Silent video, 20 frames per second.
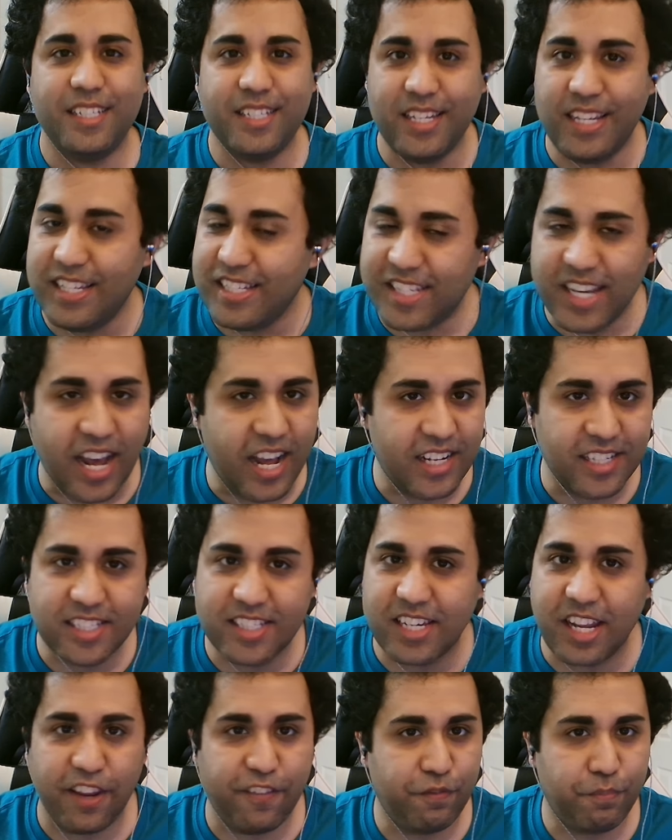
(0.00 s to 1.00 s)
Is not a
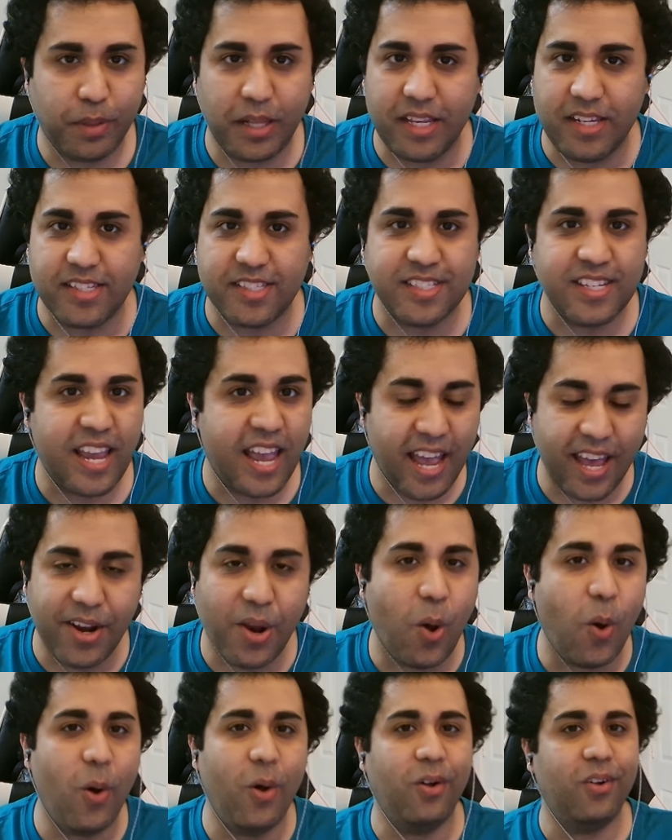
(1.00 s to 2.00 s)
safe place at all.